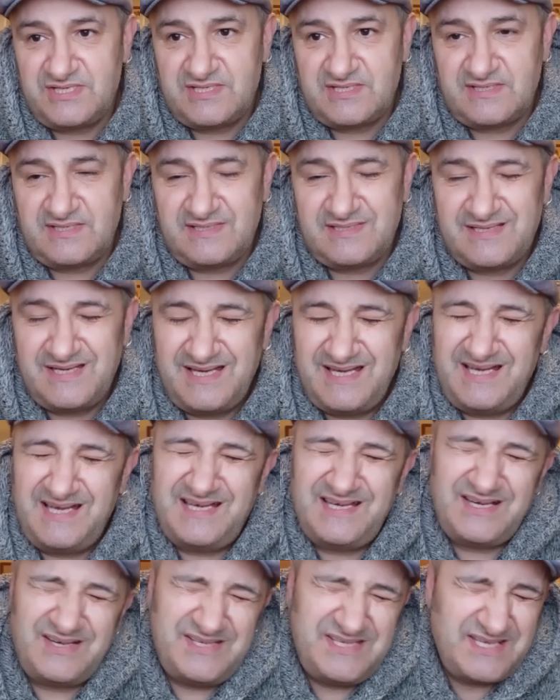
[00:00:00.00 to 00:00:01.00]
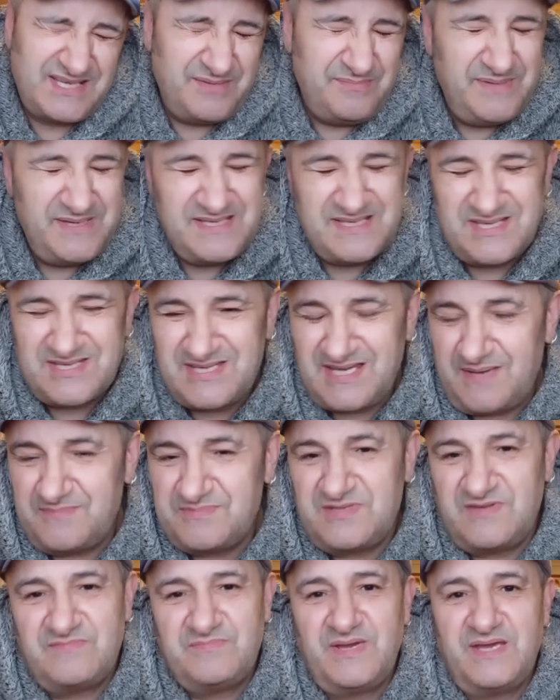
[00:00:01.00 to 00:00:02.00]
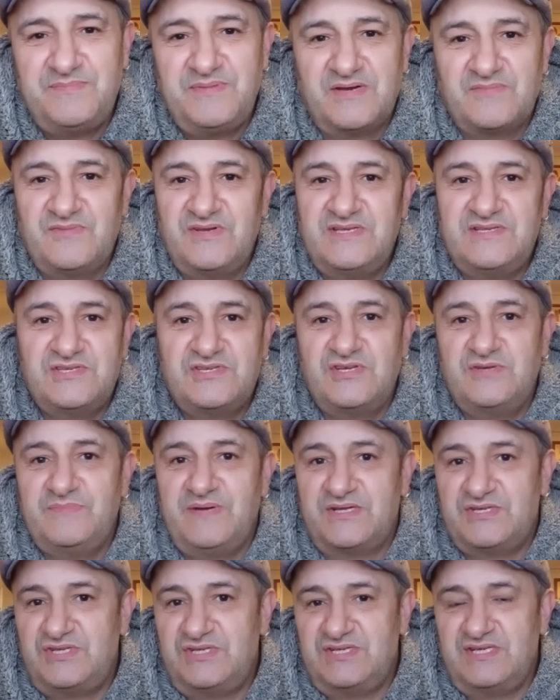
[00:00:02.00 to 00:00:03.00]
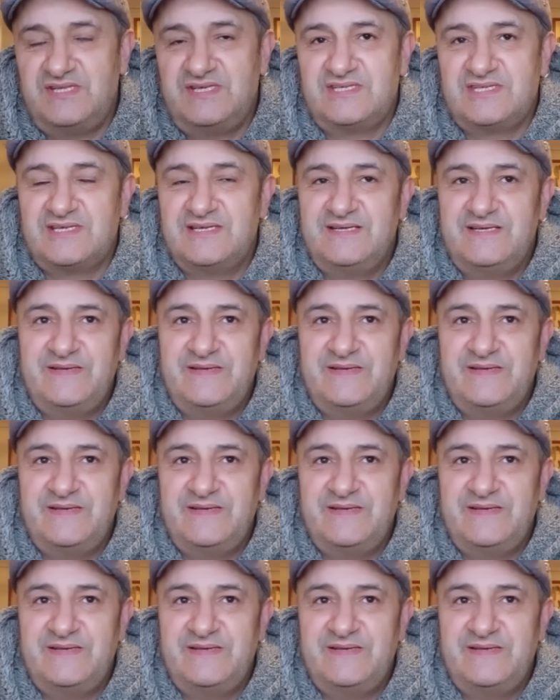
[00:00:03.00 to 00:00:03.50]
It can be deceptive. Maybe I'm reading too much into this.